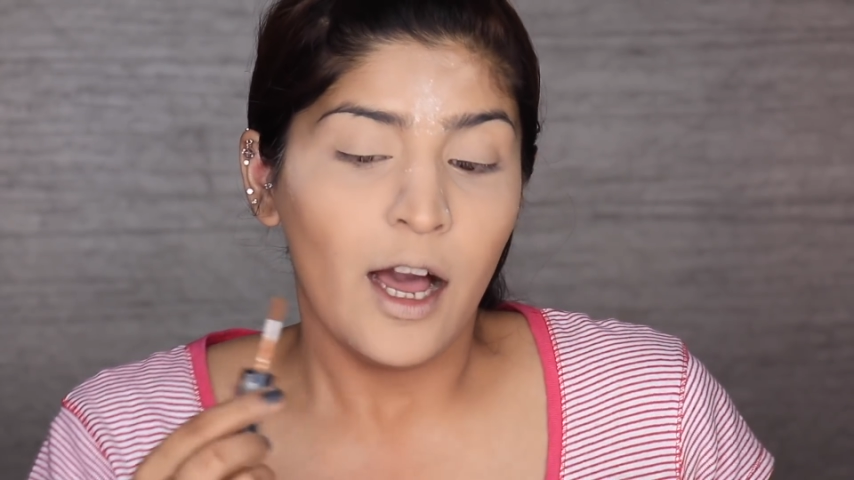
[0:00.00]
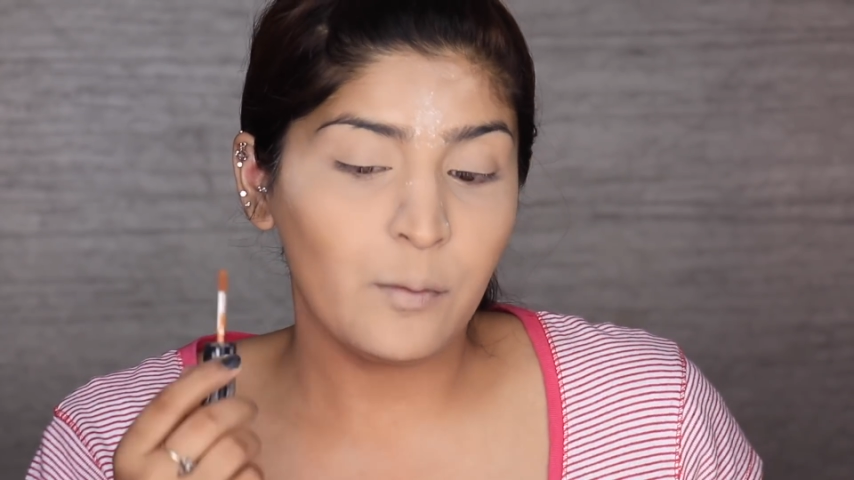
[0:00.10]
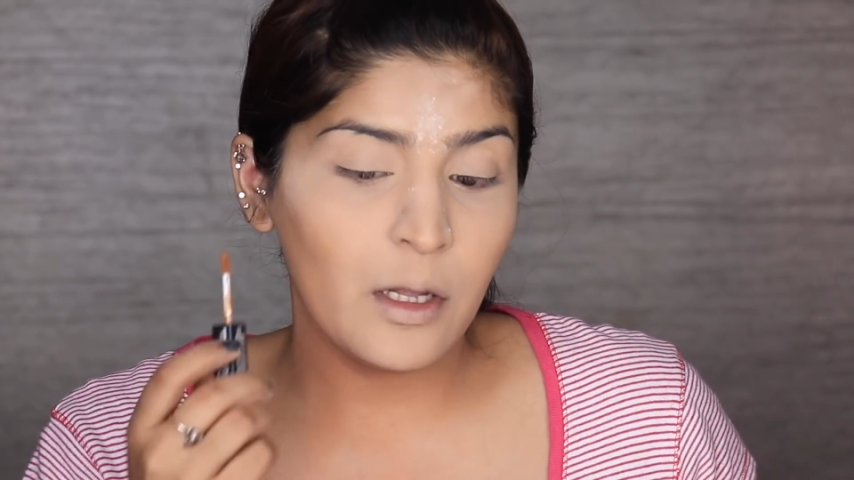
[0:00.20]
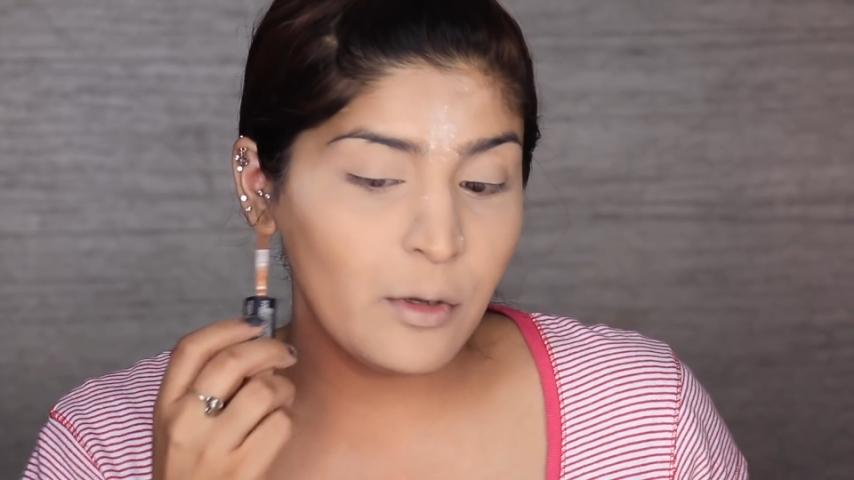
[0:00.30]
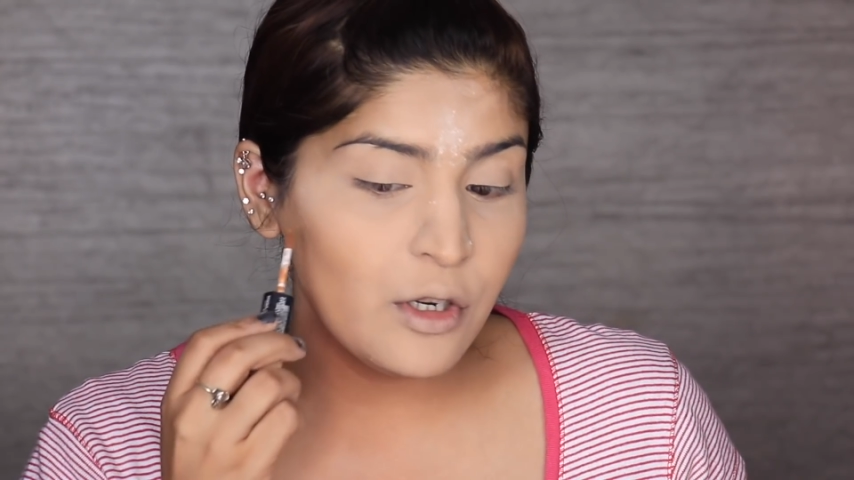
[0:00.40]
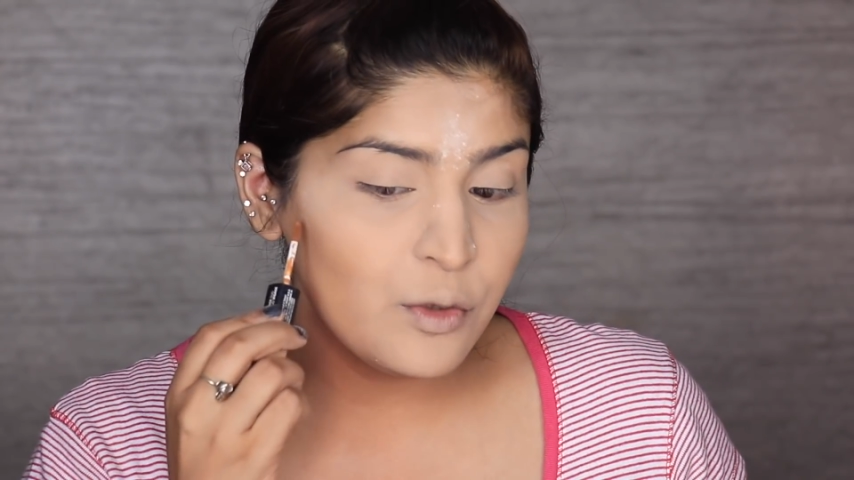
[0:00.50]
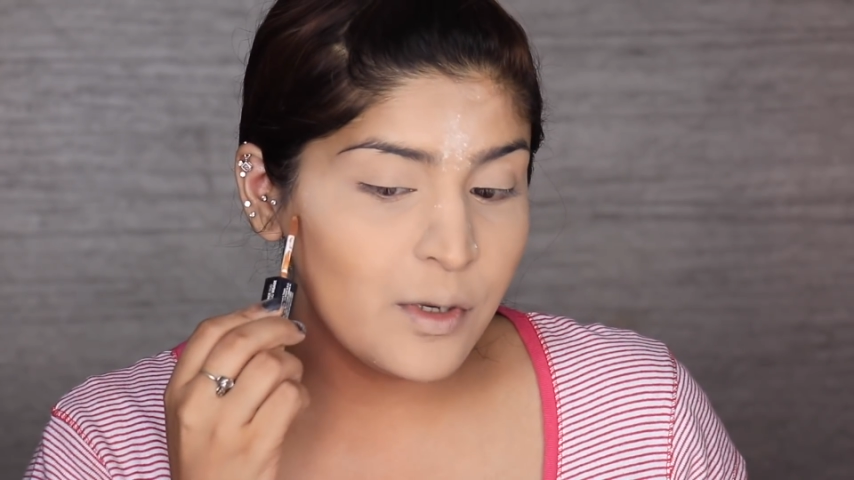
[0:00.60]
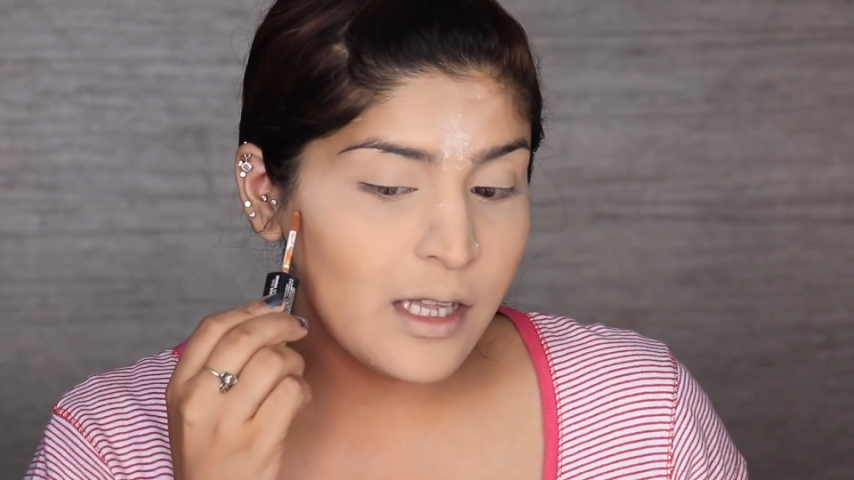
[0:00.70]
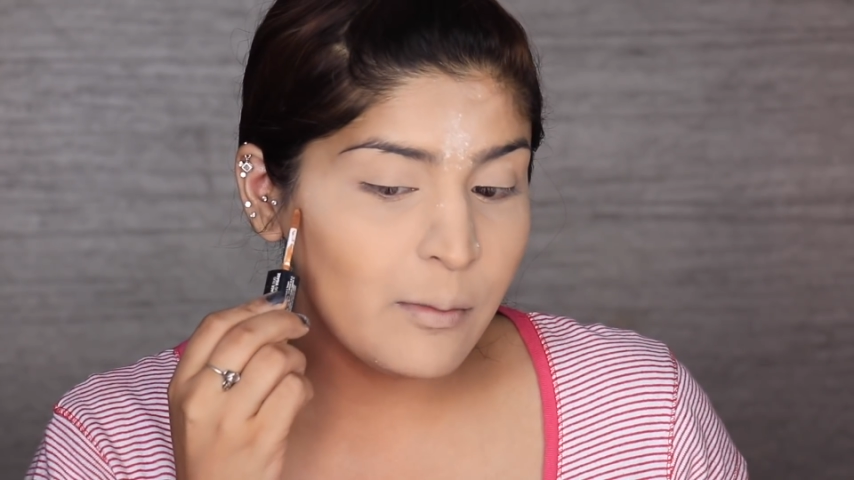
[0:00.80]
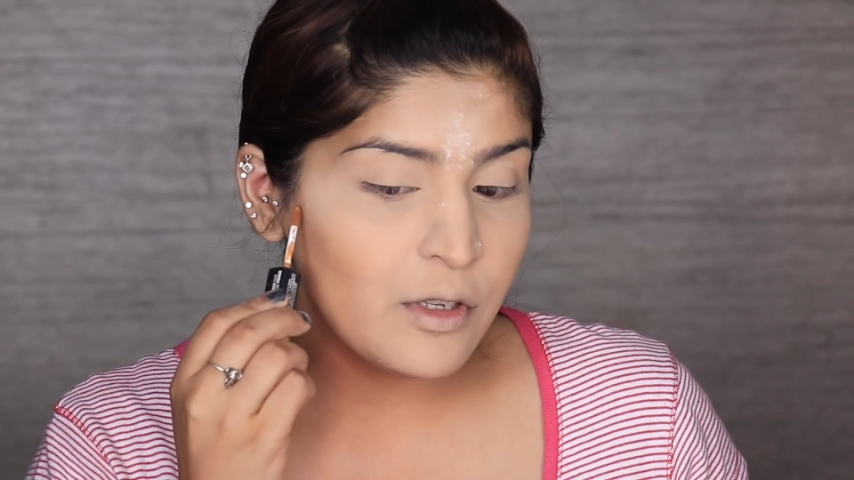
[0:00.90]
And what I'm going to
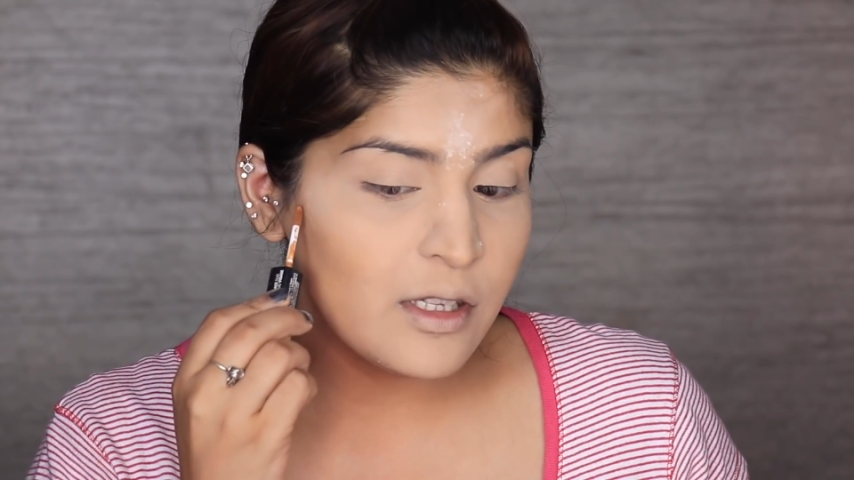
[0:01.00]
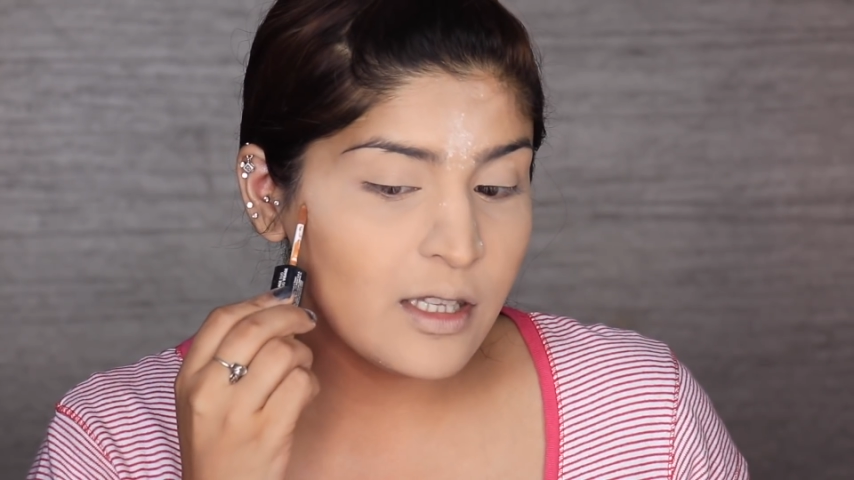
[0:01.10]
do is I'm going to